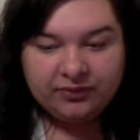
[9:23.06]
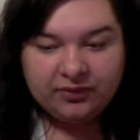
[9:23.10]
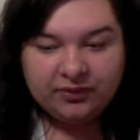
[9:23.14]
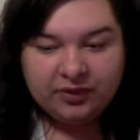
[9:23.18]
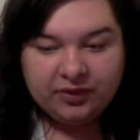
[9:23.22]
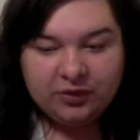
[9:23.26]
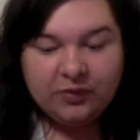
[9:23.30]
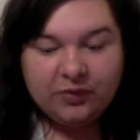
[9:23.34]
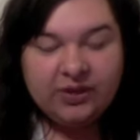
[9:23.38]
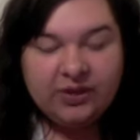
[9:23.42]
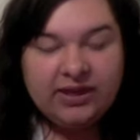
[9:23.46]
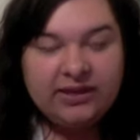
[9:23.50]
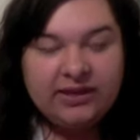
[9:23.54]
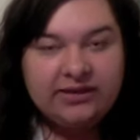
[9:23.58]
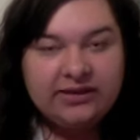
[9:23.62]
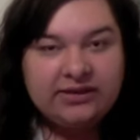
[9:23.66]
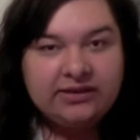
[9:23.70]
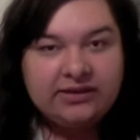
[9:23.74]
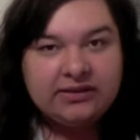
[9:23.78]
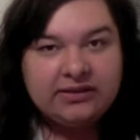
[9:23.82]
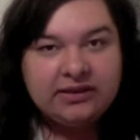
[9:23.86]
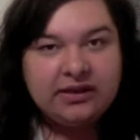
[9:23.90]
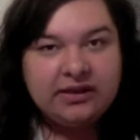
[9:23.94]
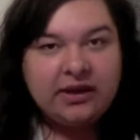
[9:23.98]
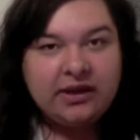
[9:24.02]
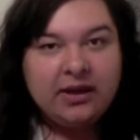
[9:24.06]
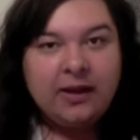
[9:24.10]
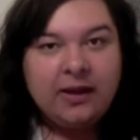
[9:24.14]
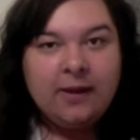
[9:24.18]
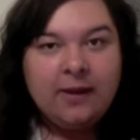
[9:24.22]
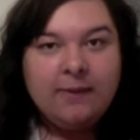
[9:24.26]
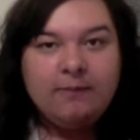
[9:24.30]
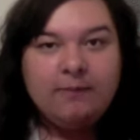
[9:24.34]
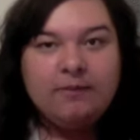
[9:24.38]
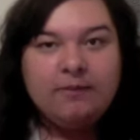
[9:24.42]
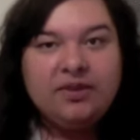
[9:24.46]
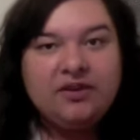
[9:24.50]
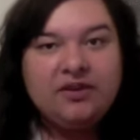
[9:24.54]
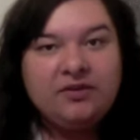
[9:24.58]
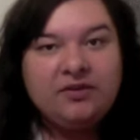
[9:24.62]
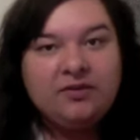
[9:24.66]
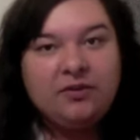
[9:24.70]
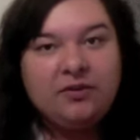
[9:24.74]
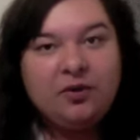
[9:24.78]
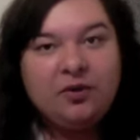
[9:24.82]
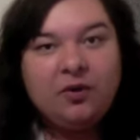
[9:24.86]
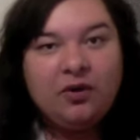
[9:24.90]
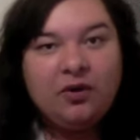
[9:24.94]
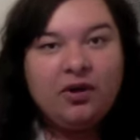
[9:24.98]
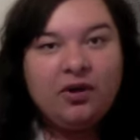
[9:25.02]
weeks
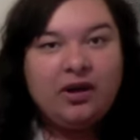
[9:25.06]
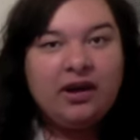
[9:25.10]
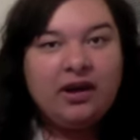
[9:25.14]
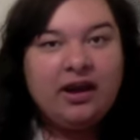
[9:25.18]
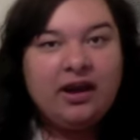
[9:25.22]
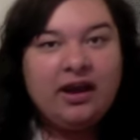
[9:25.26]
before